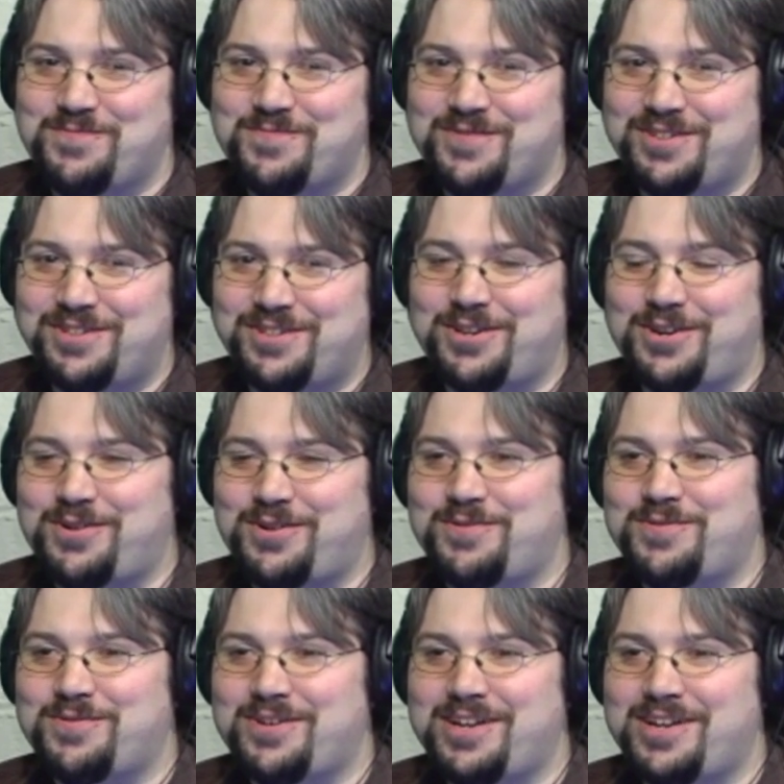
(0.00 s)

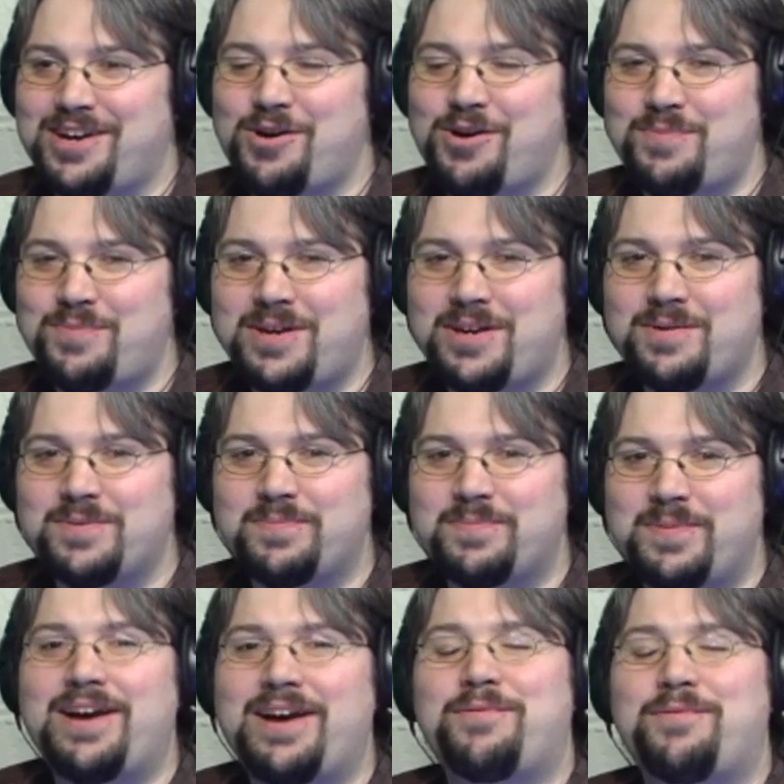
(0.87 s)
So I hope he comes
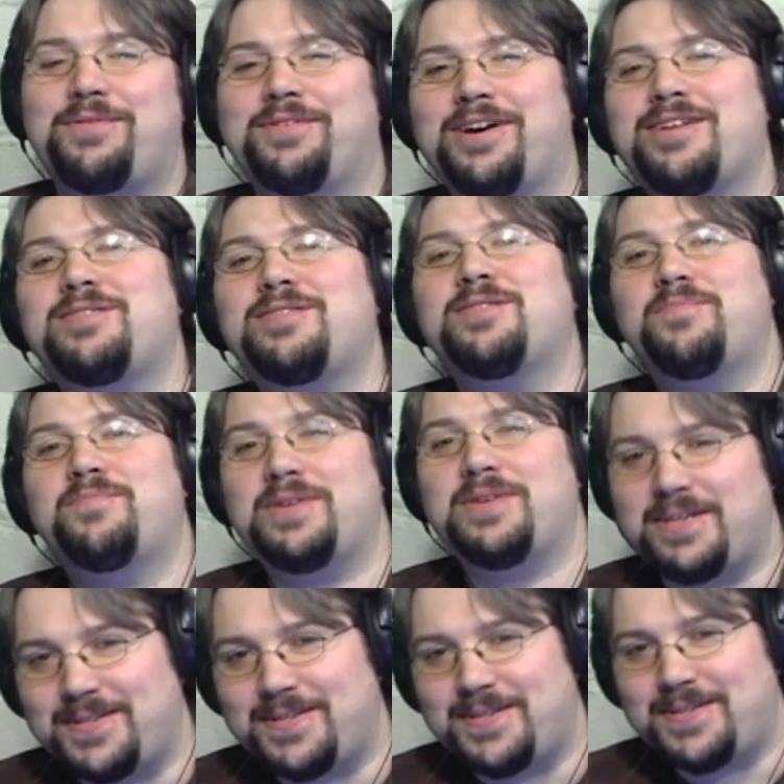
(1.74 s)
back with lots of
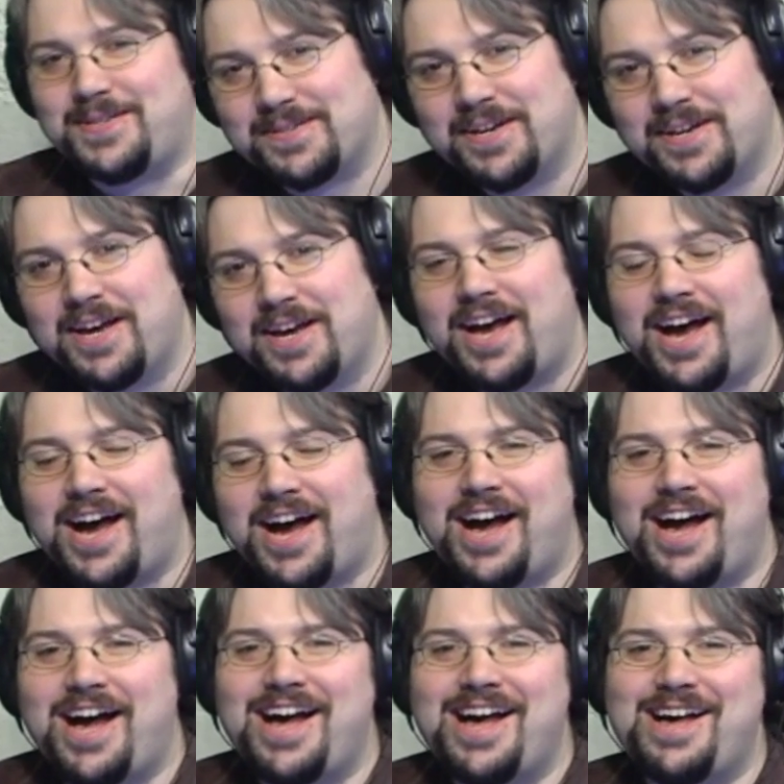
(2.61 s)
beats.
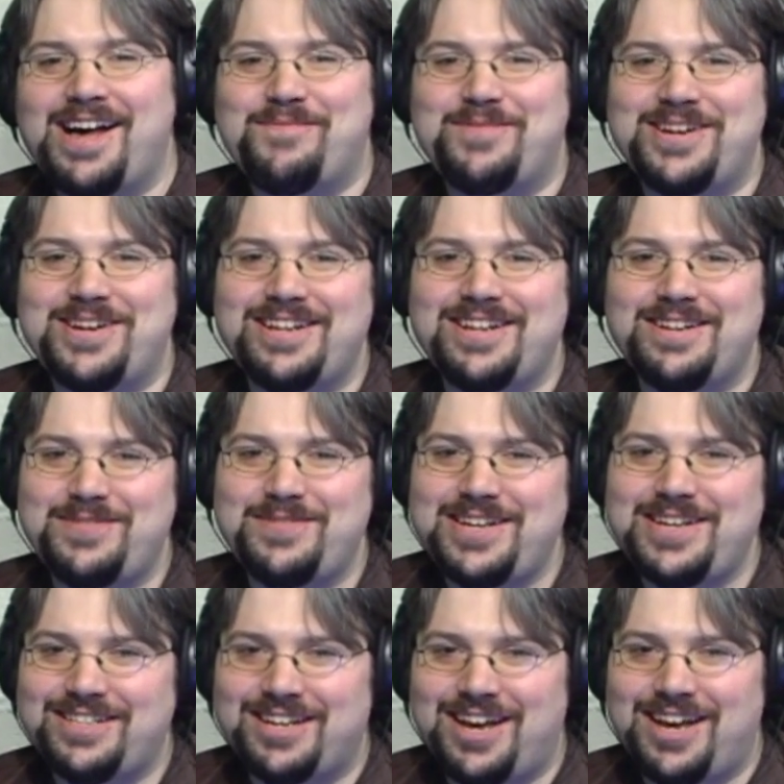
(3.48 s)
But in the
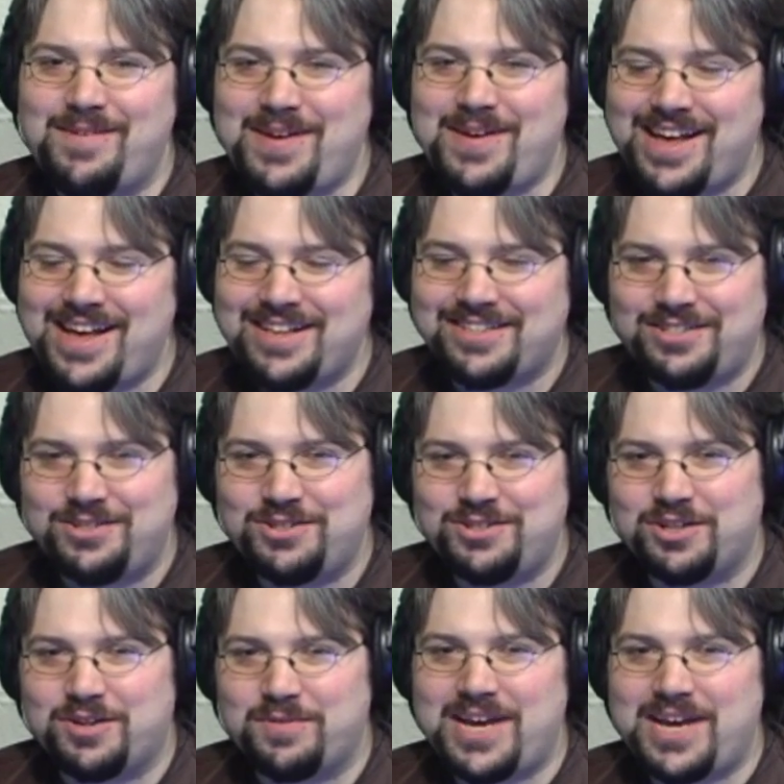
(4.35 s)
meantime, as
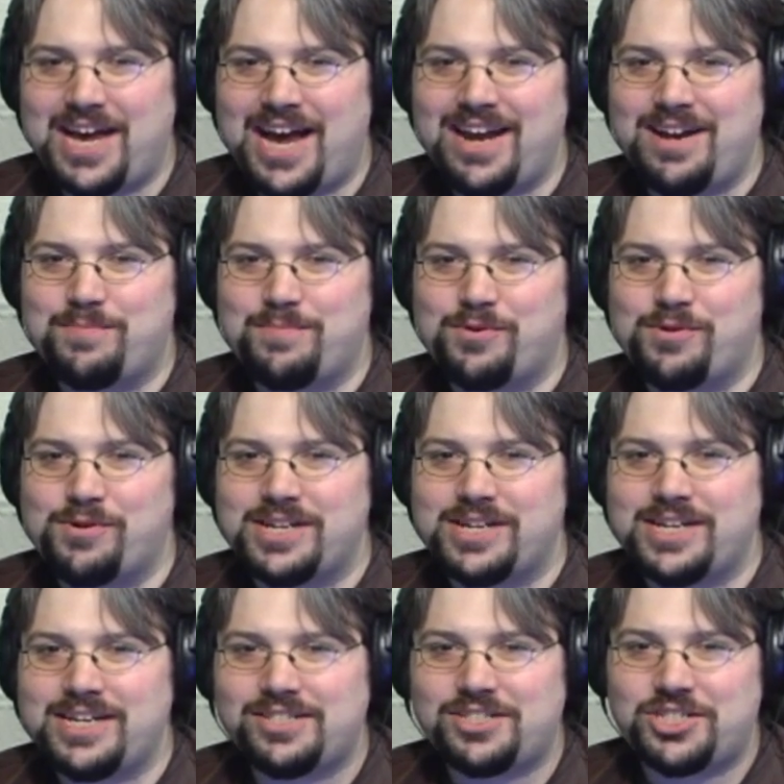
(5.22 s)
usual, behind the board
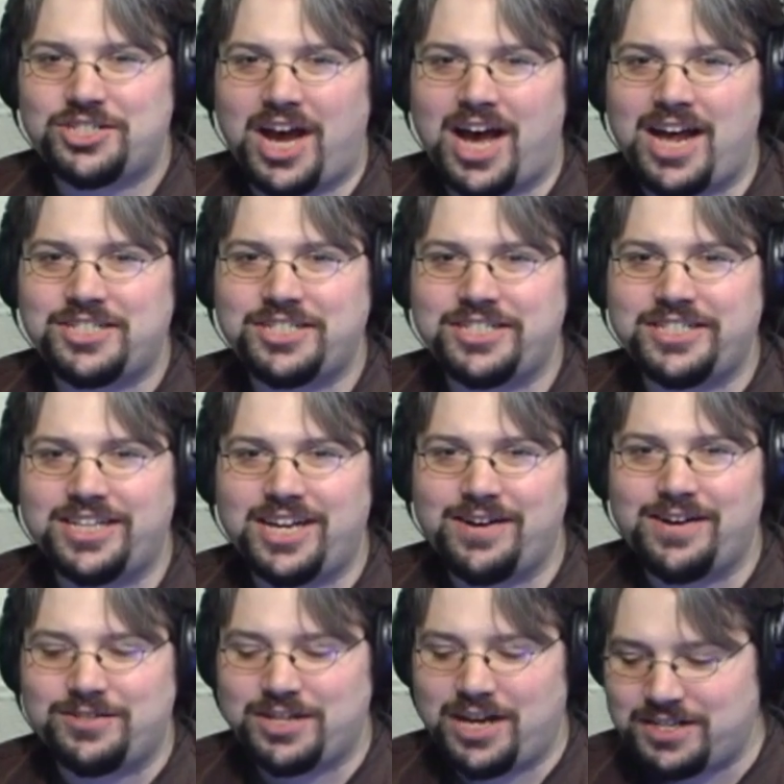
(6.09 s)
is Chachi
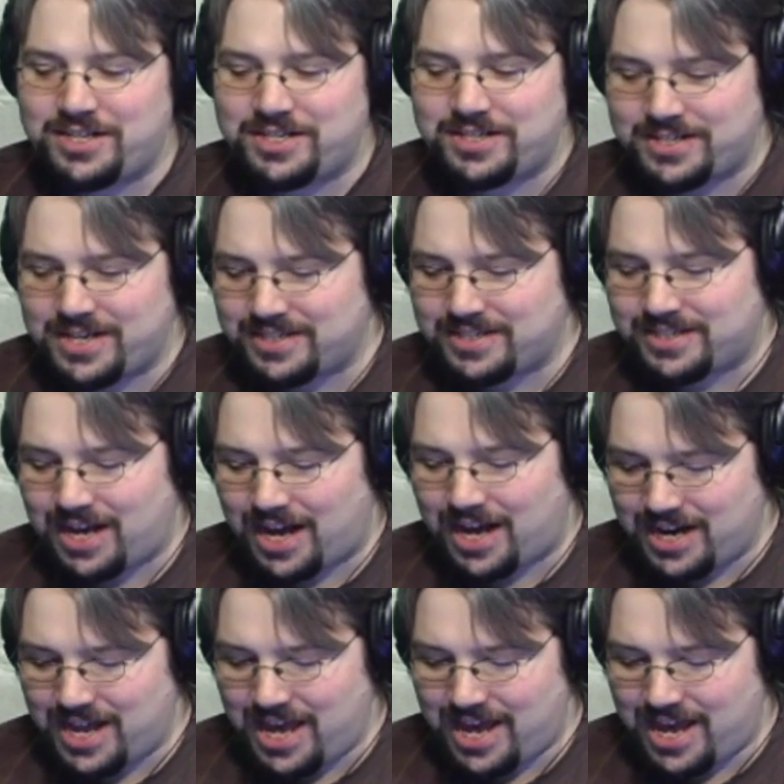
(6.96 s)
of
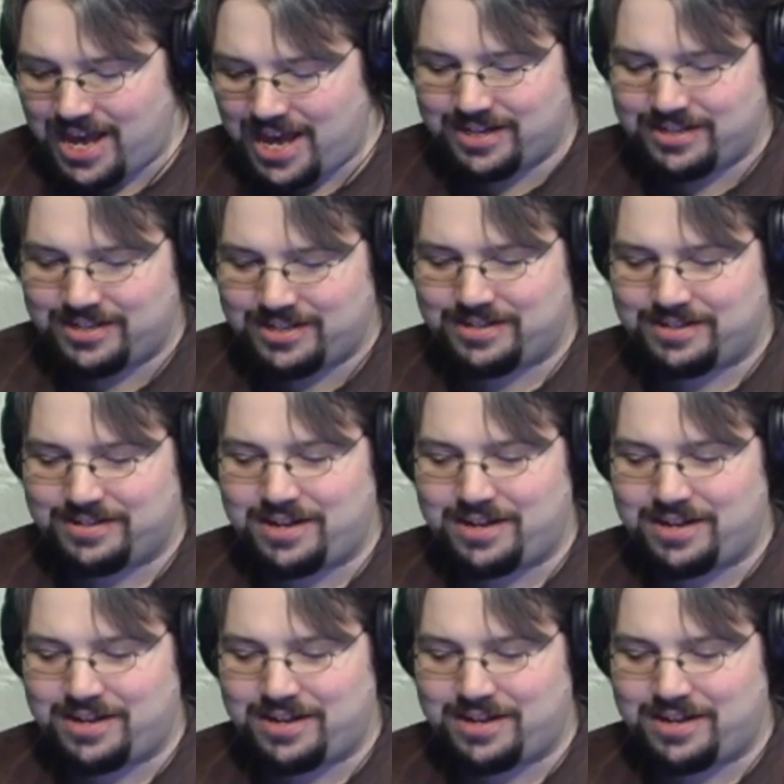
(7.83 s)
ChachiSays.net and